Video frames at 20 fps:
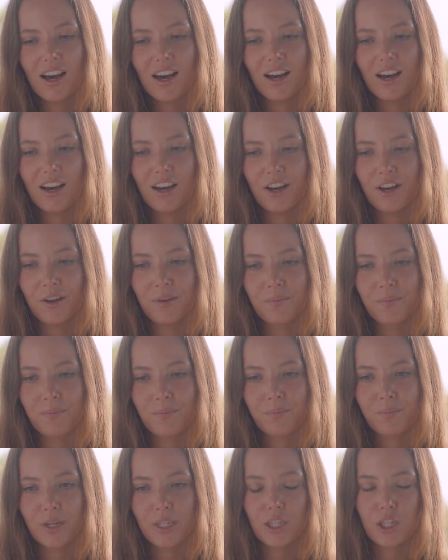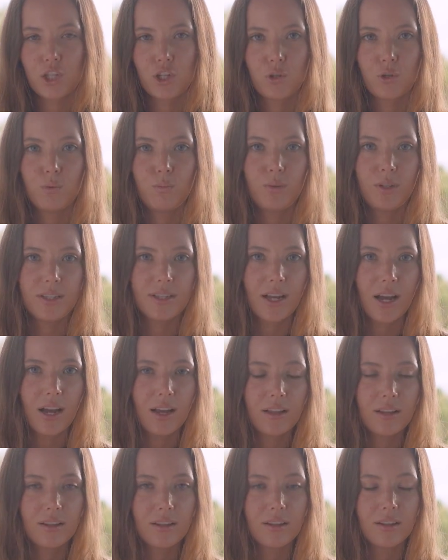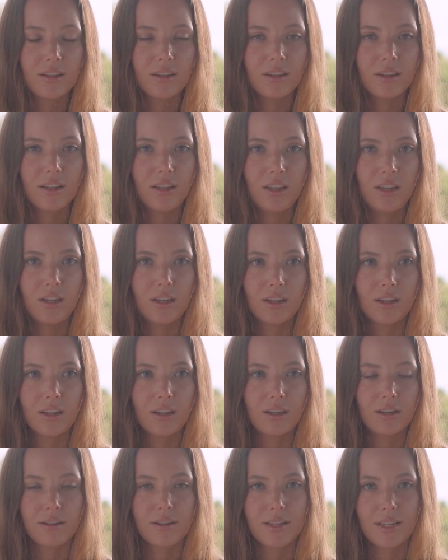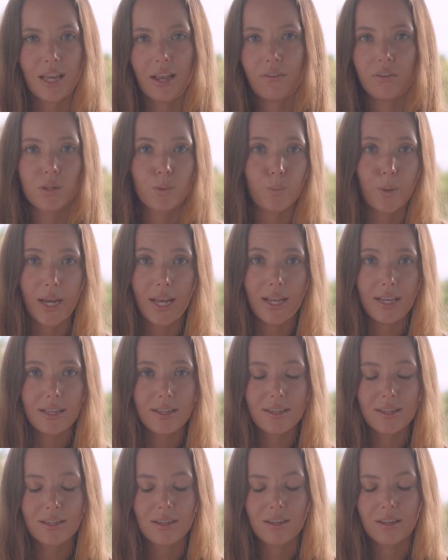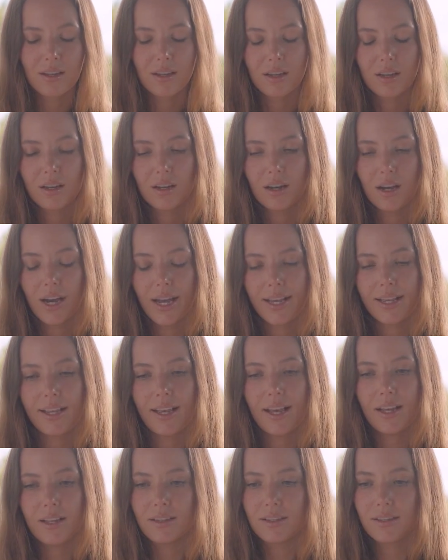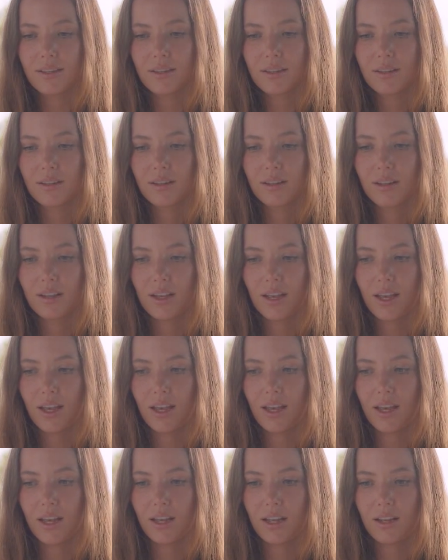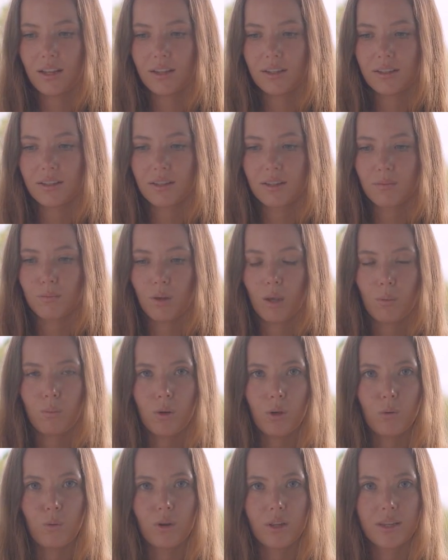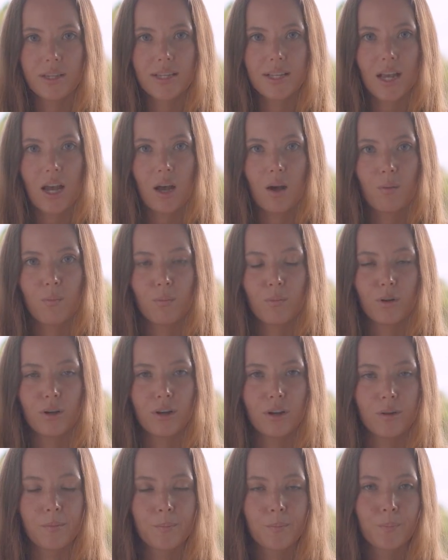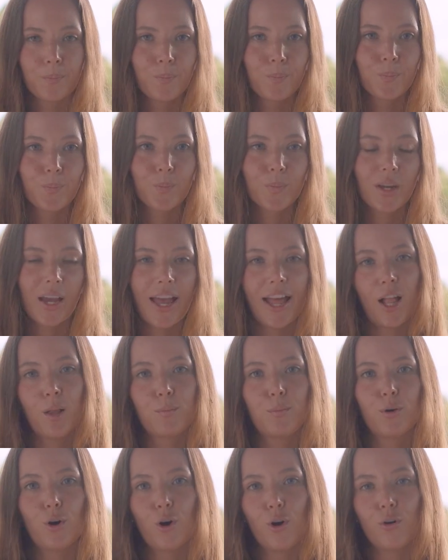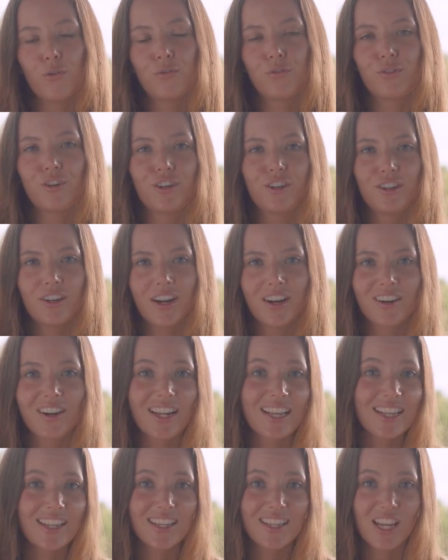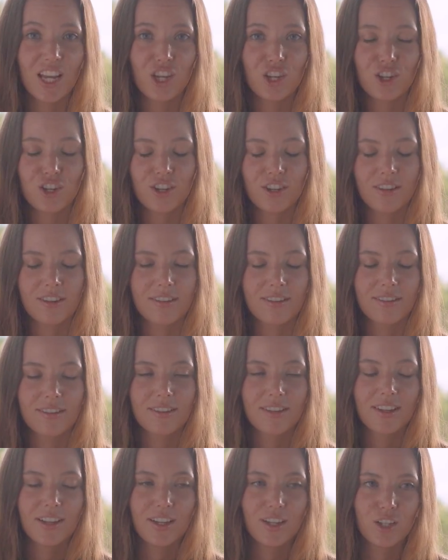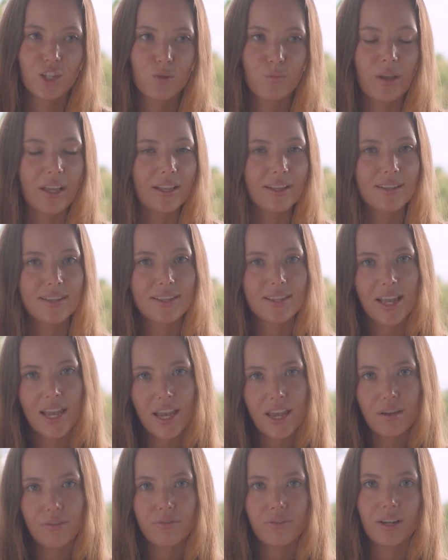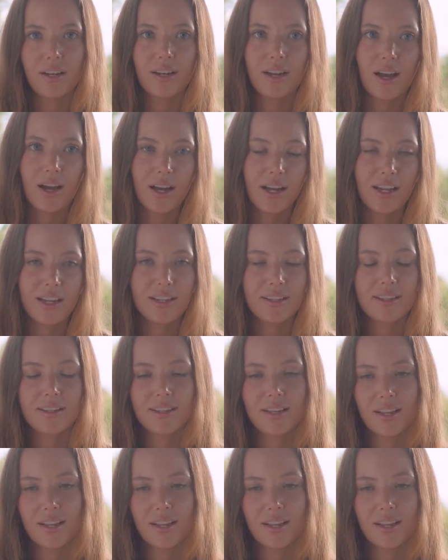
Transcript: But it should be done in a safe space, I guess, and maybe with some help of organization to make it safe and nice.